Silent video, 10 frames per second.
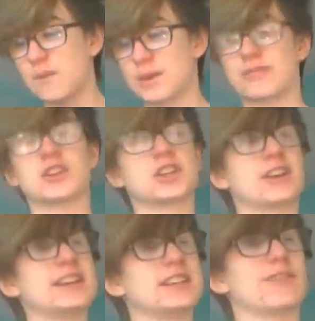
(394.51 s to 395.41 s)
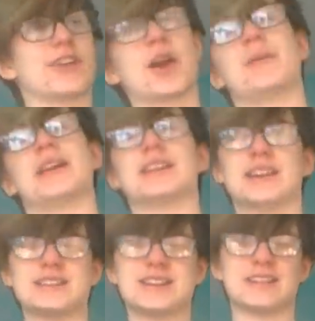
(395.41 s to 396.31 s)
We have the Treaty of Rome in
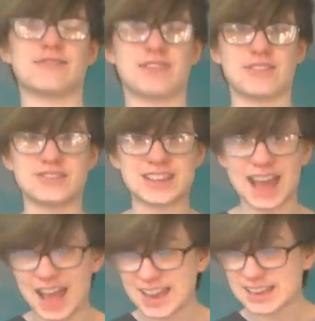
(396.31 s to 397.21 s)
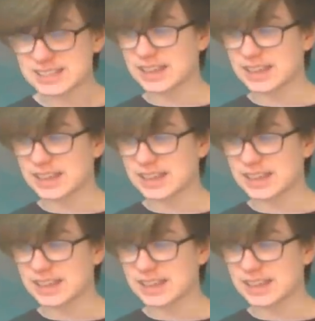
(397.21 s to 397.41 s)
1958,